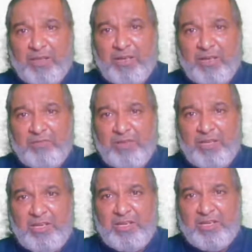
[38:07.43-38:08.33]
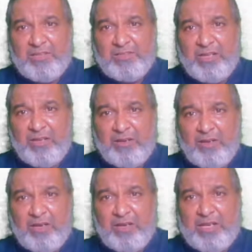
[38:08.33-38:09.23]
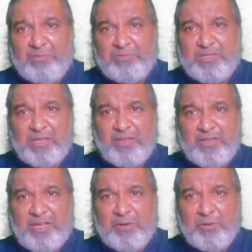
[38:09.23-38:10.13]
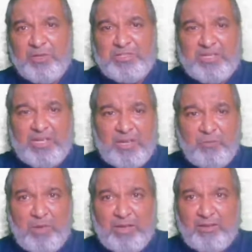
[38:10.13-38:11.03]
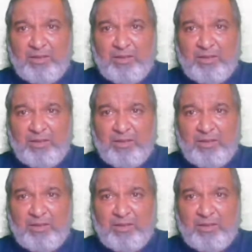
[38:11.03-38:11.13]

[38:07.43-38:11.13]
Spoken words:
Curvy linear is there. Limbs, they are not a straight one.